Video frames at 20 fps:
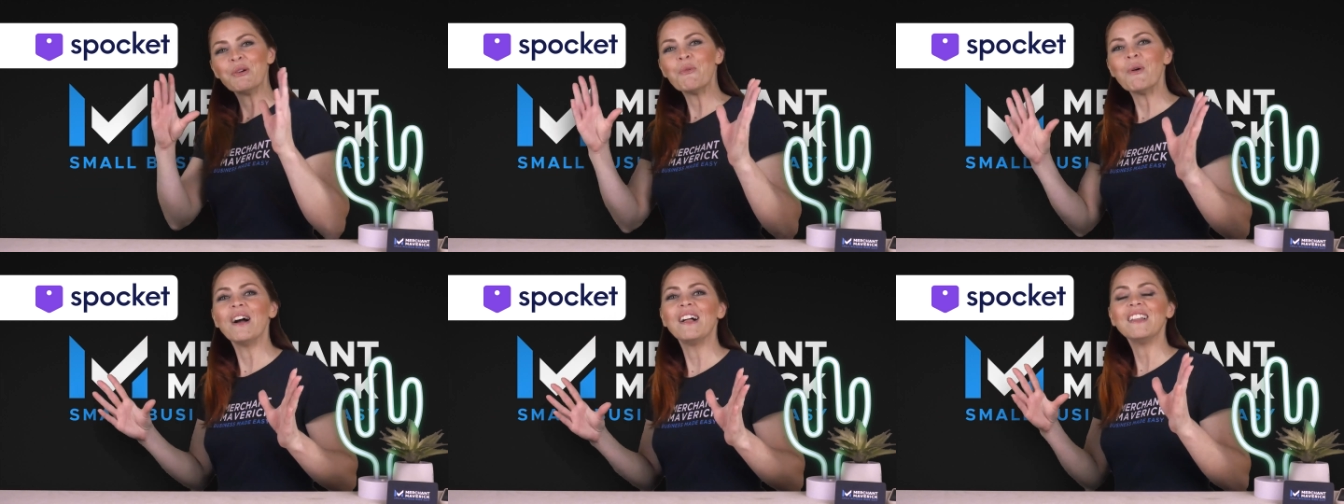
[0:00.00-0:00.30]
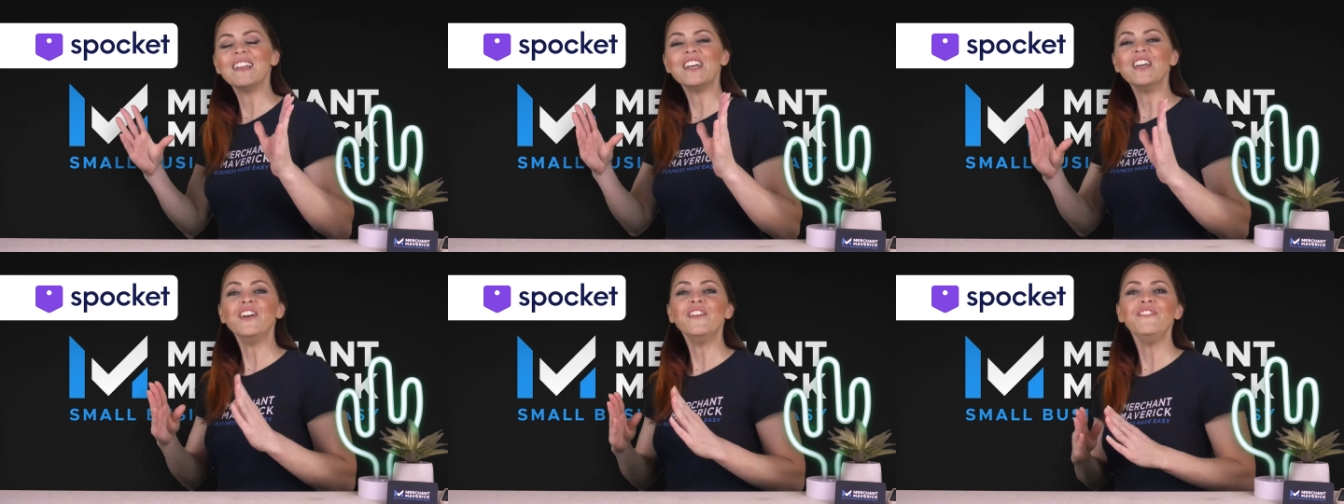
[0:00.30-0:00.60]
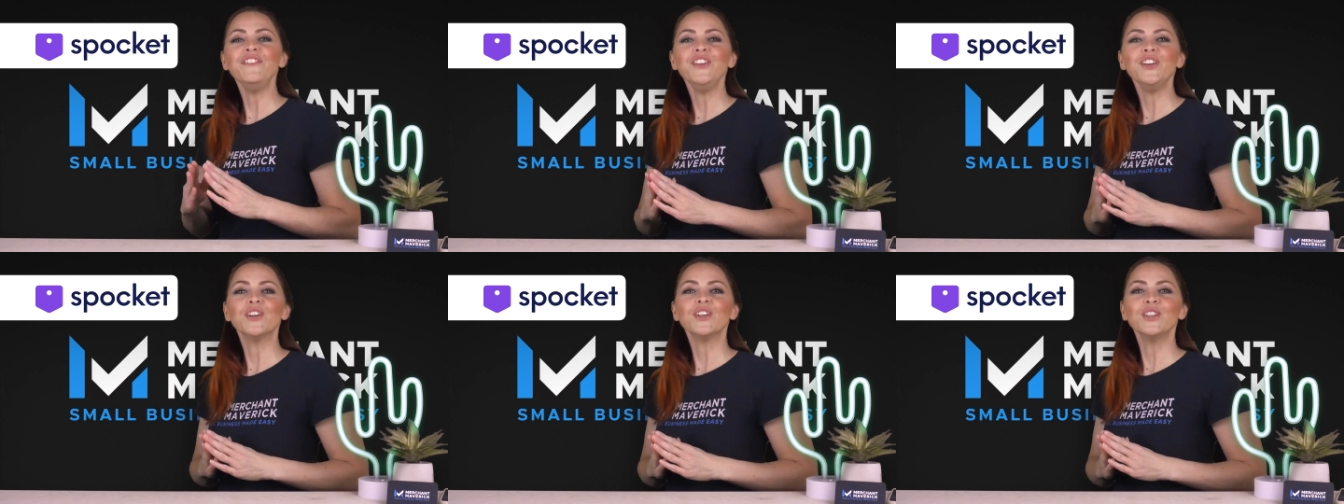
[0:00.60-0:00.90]
Well,
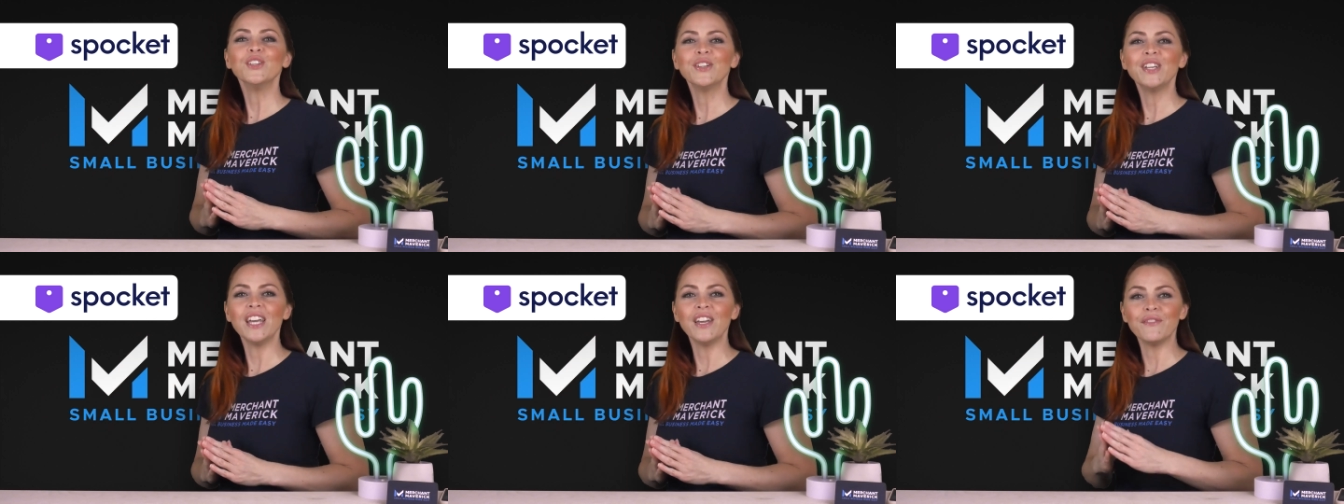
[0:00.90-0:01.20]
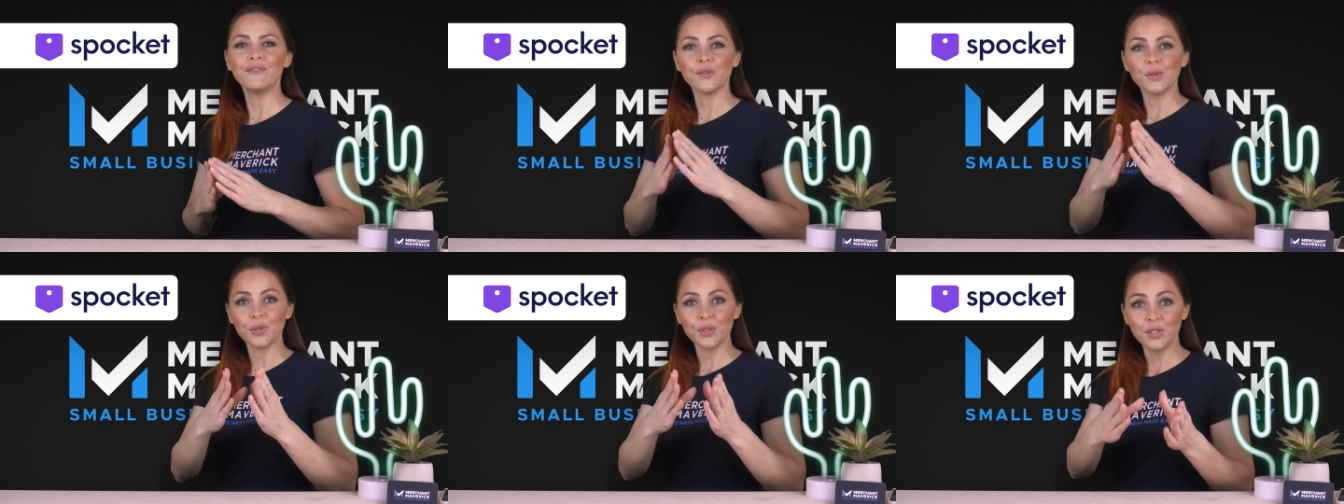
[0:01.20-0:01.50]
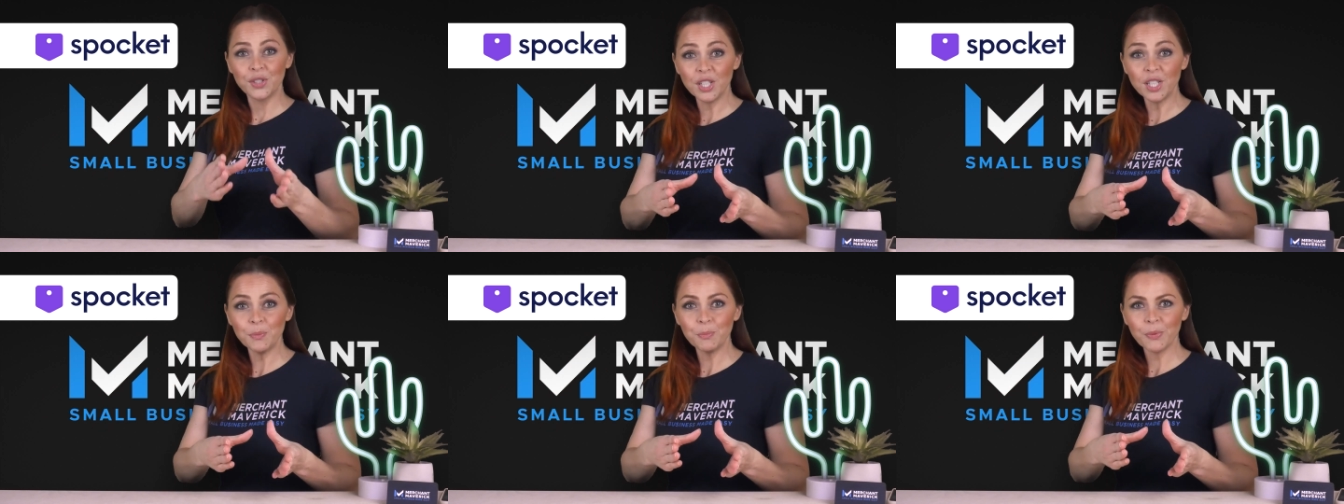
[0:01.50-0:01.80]
if you're looking for
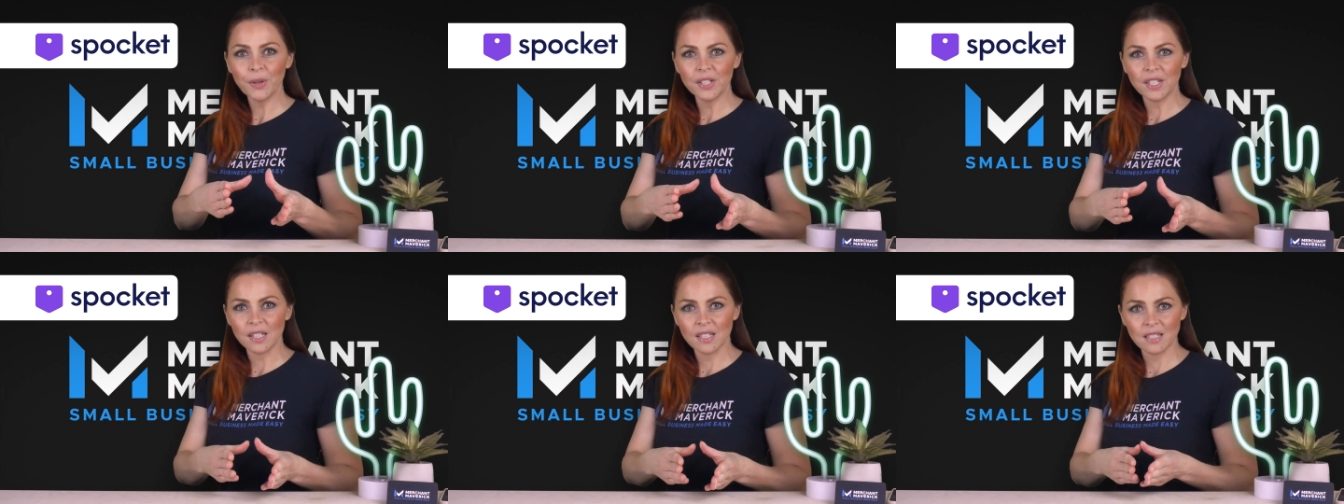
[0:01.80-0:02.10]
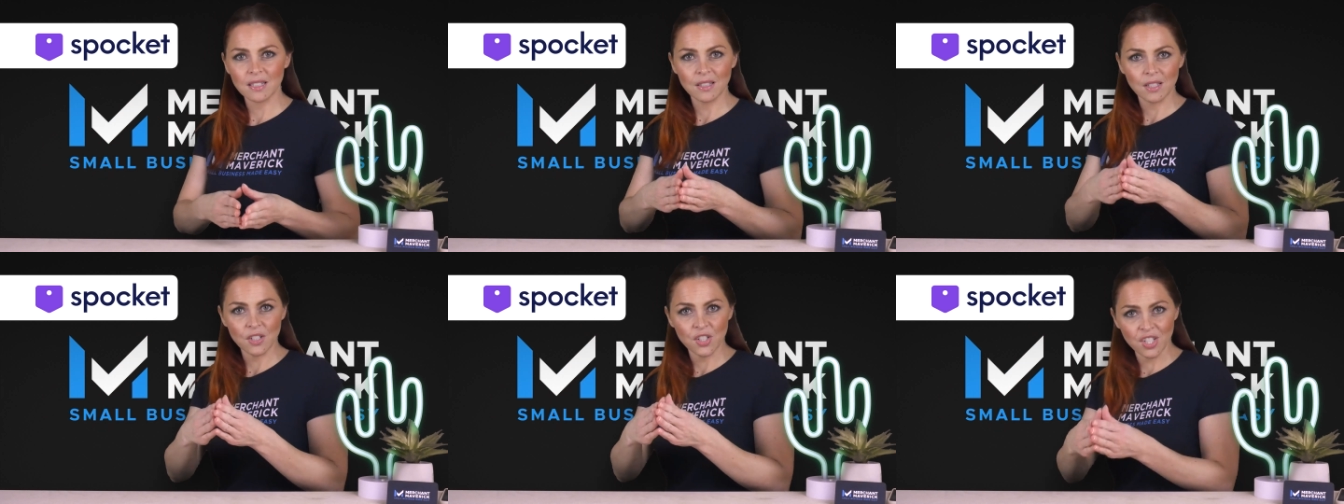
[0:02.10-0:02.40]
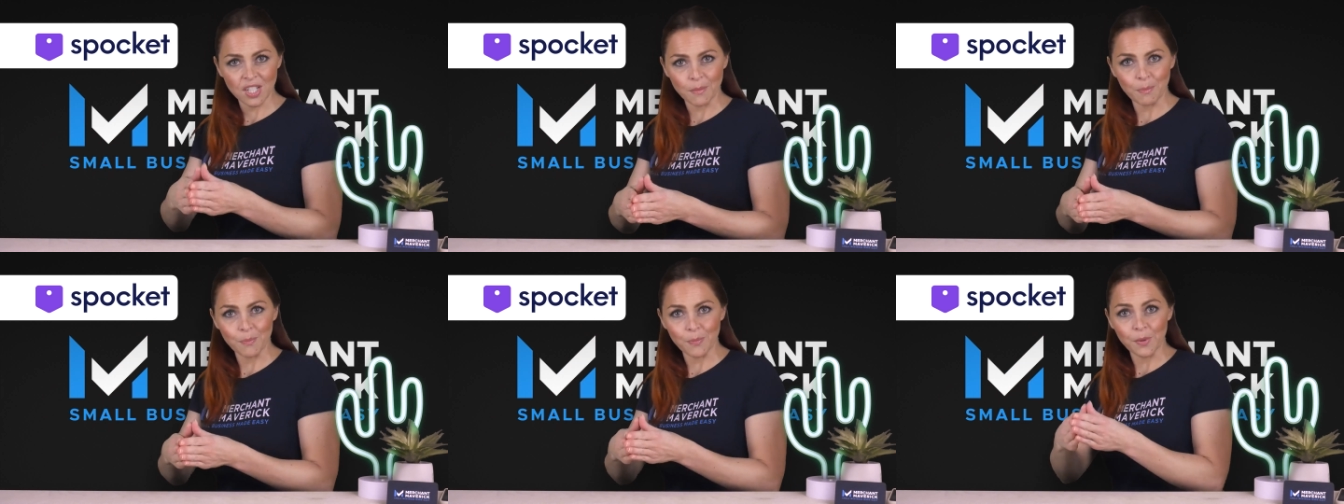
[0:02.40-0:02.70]
good products to
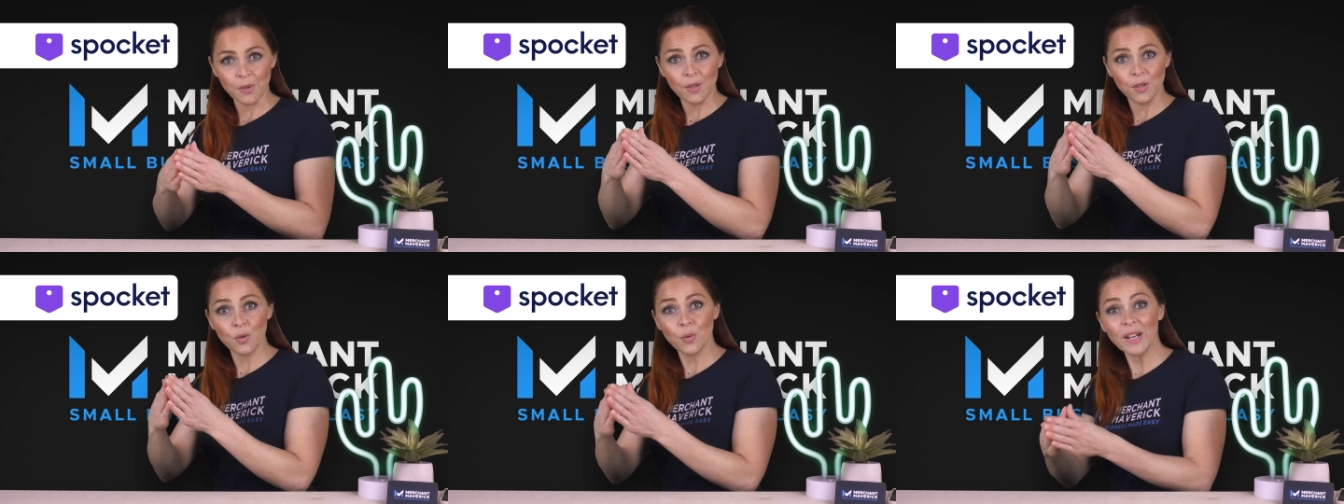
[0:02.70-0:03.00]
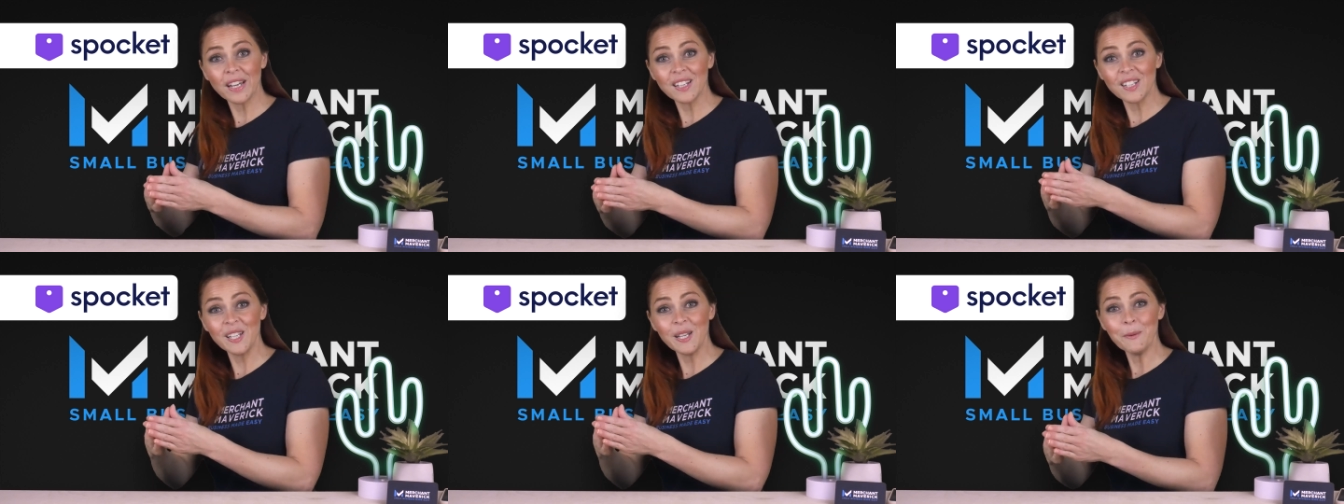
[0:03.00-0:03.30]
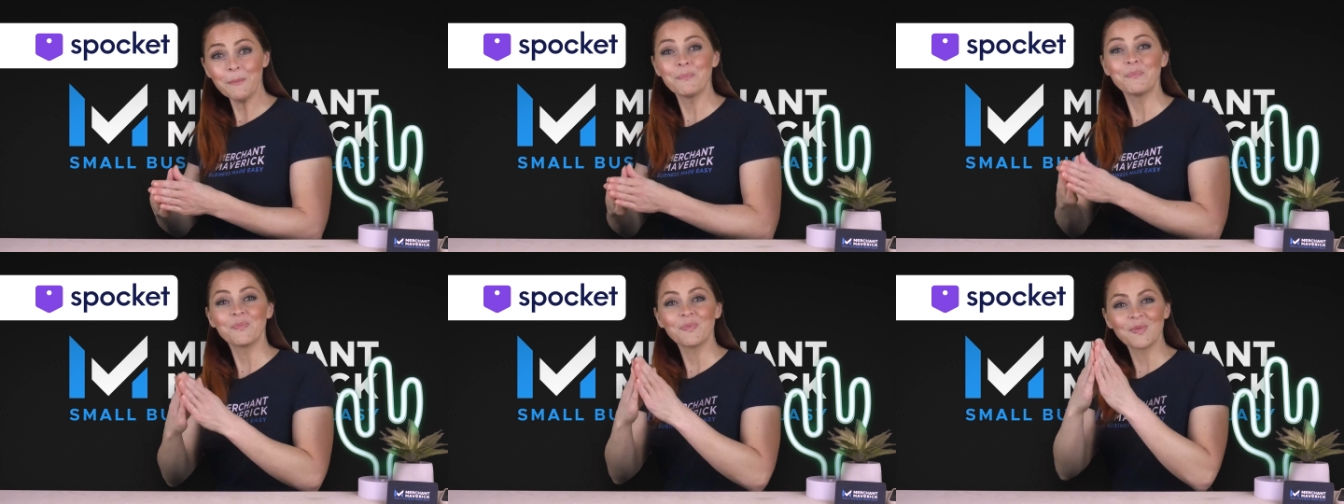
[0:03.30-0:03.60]
ship
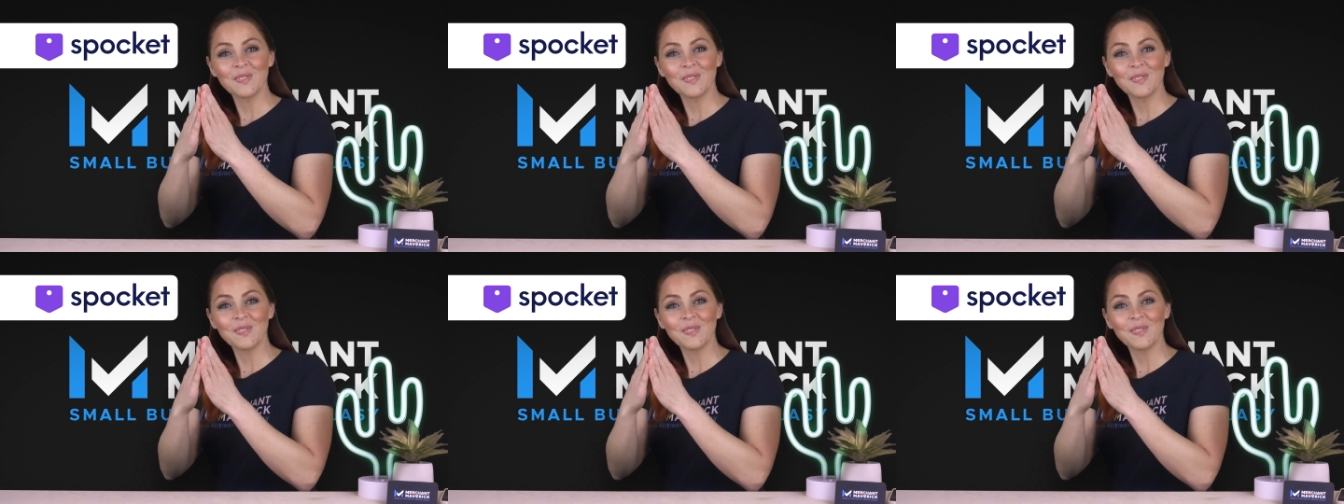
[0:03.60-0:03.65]
quickly,